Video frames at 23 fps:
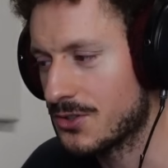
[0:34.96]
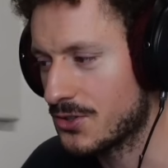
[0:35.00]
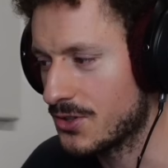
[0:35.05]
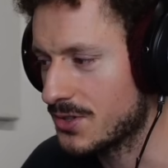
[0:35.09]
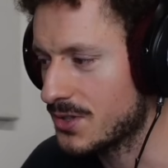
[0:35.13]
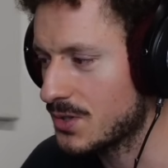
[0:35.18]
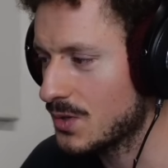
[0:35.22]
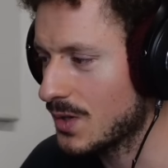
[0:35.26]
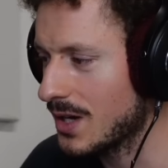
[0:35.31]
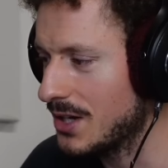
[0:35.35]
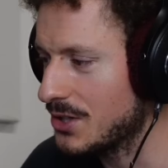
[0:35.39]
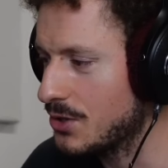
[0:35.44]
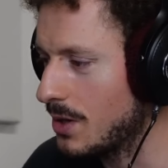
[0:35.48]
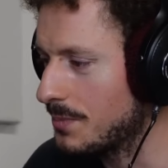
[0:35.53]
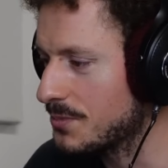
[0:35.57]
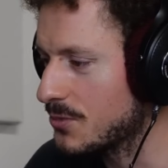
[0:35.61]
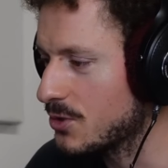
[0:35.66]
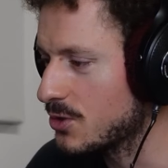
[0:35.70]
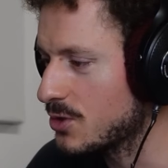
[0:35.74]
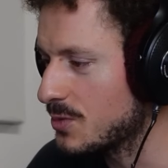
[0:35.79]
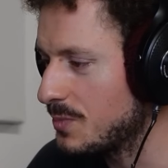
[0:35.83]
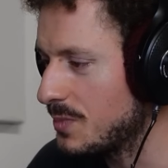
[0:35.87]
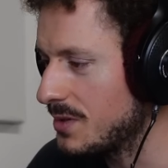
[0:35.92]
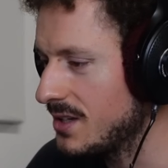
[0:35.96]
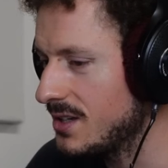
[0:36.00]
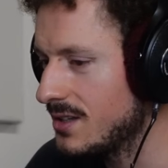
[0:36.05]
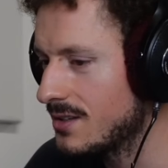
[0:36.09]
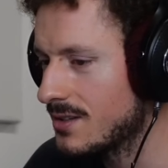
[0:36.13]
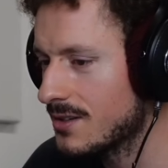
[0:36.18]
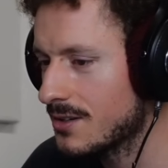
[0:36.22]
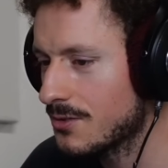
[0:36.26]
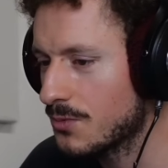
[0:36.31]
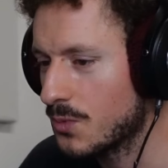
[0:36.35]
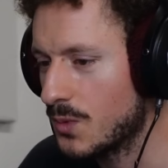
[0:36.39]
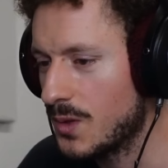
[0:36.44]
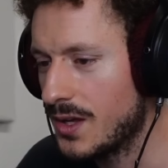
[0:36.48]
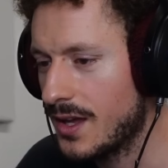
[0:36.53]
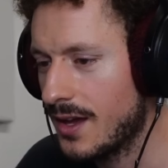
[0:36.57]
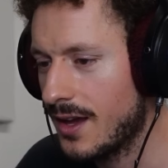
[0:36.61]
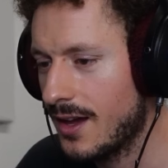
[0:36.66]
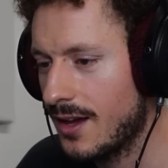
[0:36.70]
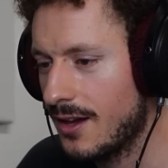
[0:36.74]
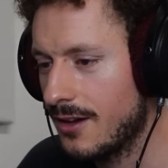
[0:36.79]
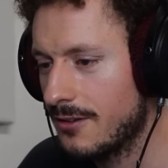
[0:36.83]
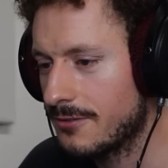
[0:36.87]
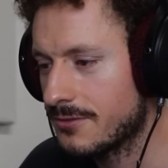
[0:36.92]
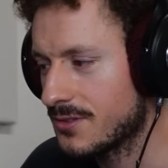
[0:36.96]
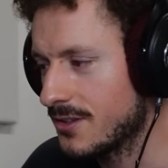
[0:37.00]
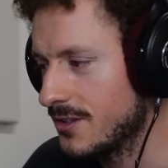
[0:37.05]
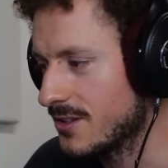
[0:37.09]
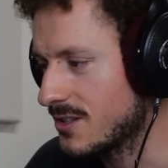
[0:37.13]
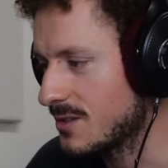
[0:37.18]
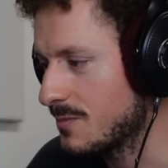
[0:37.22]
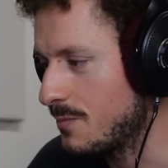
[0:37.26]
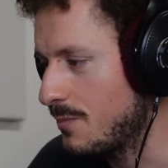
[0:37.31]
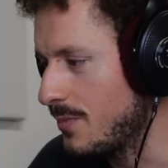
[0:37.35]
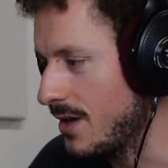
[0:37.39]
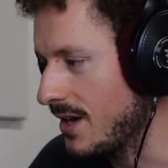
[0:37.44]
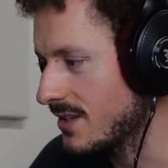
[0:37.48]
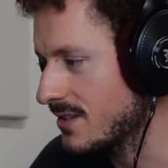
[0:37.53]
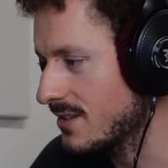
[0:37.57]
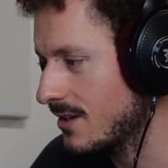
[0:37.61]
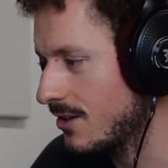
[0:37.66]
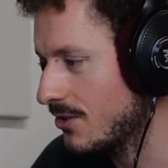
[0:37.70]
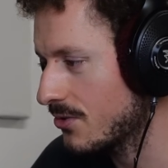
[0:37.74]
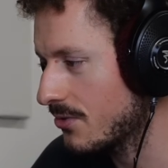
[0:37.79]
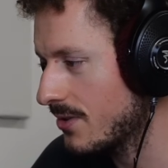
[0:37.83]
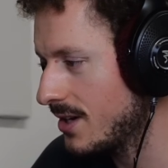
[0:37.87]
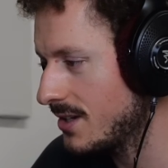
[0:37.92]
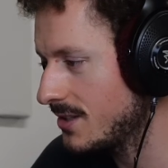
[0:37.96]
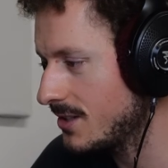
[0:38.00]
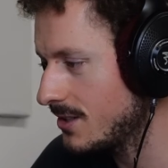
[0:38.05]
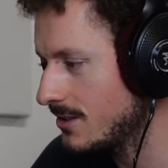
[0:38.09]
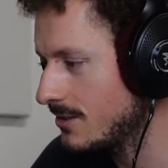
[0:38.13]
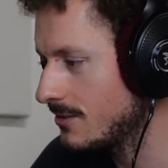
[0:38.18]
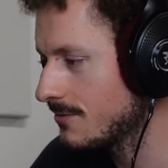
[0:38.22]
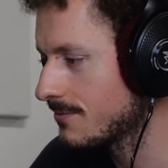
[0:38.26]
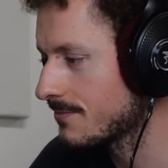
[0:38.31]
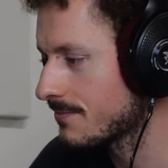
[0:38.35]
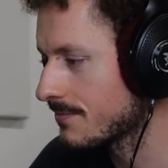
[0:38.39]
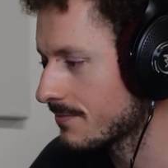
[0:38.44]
Just to get you up to speed, we have this bass sound right here.